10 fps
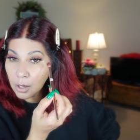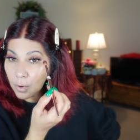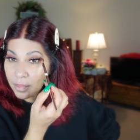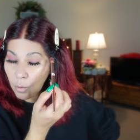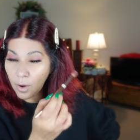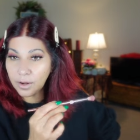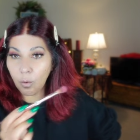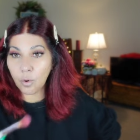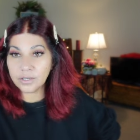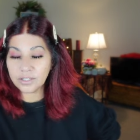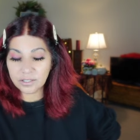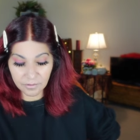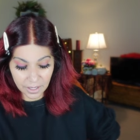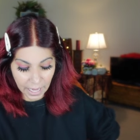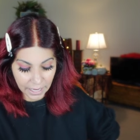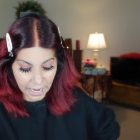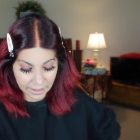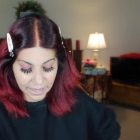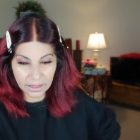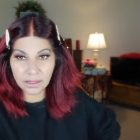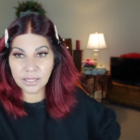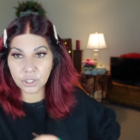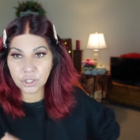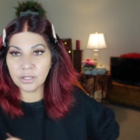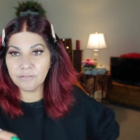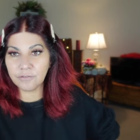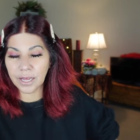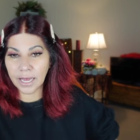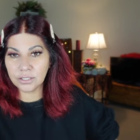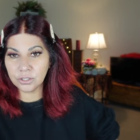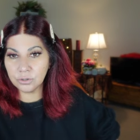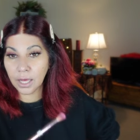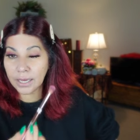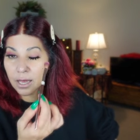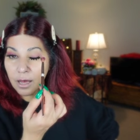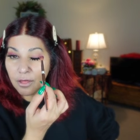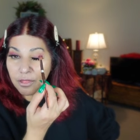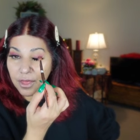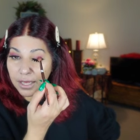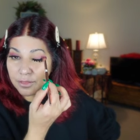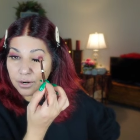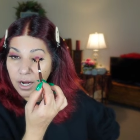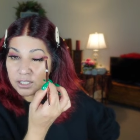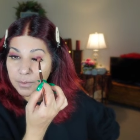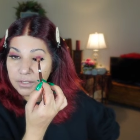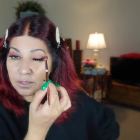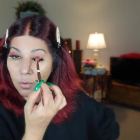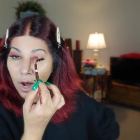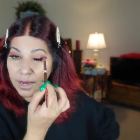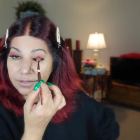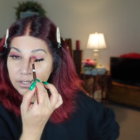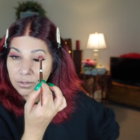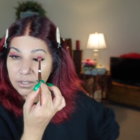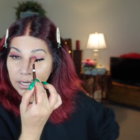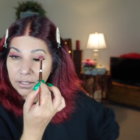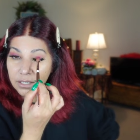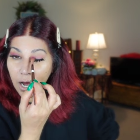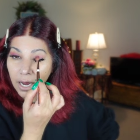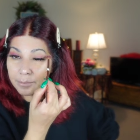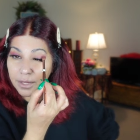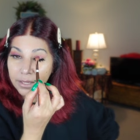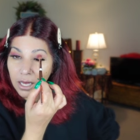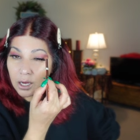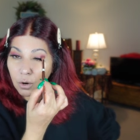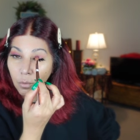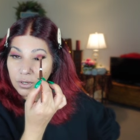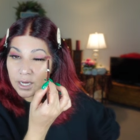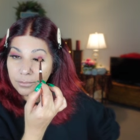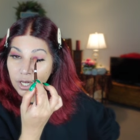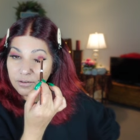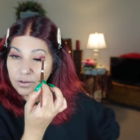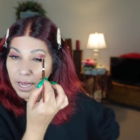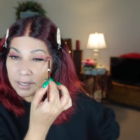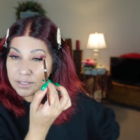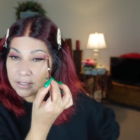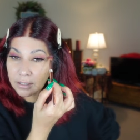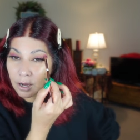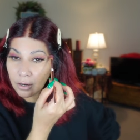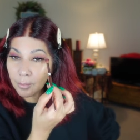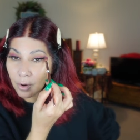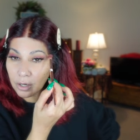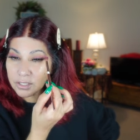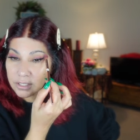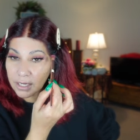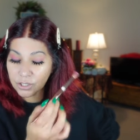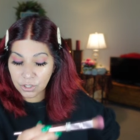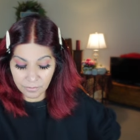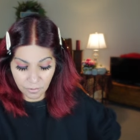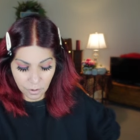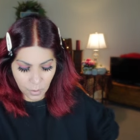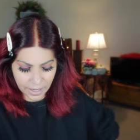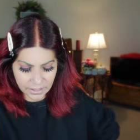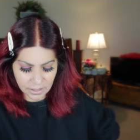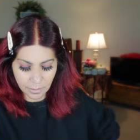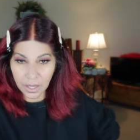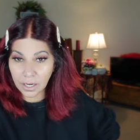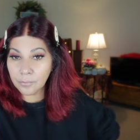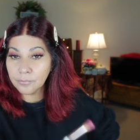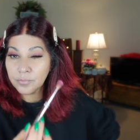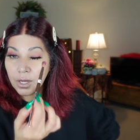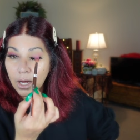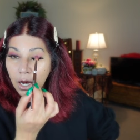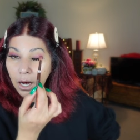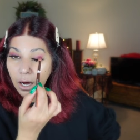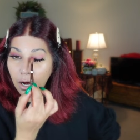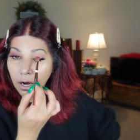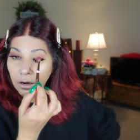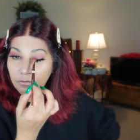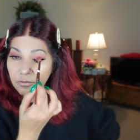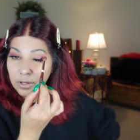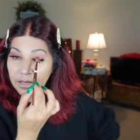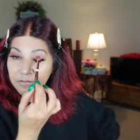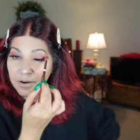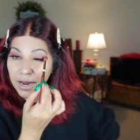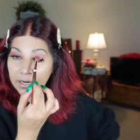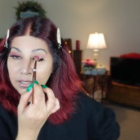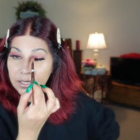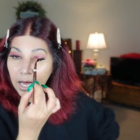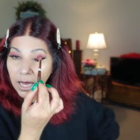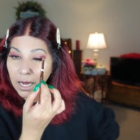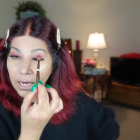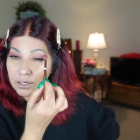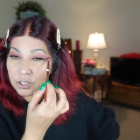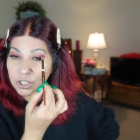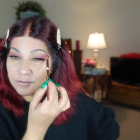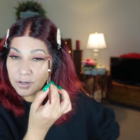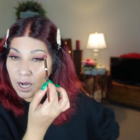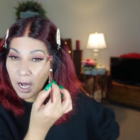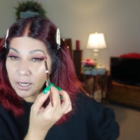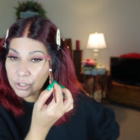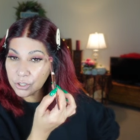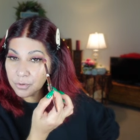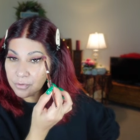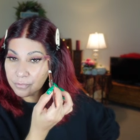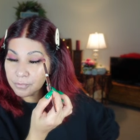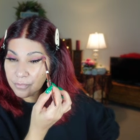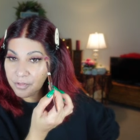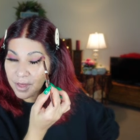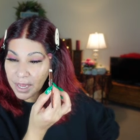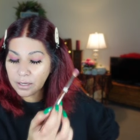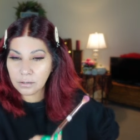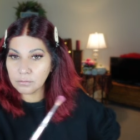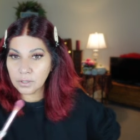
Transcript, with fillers: when they win awards and stuff like that and they literally forget to like thank their husbands and wives. There was a time that one time Jennifer Aniston got up on stage for winning something uh, for like friends and she forgot to thank